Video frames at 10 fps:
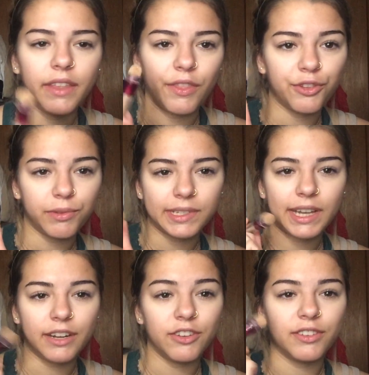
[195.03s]
And then this one's
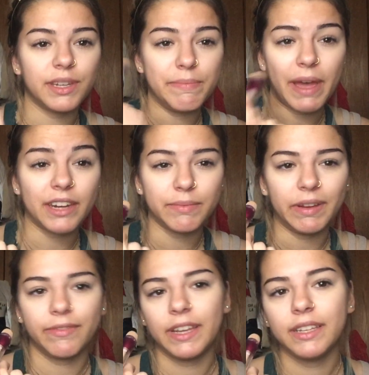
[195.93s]
kind of just to match
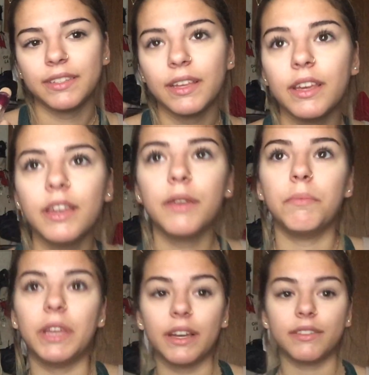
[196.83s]
my face.
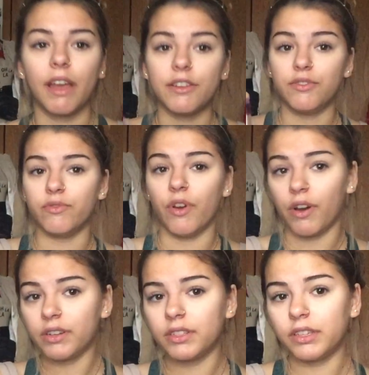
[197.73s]
Because I do
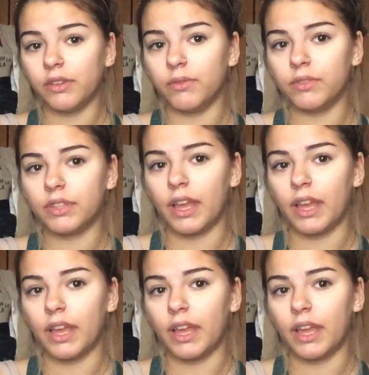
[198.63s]
not use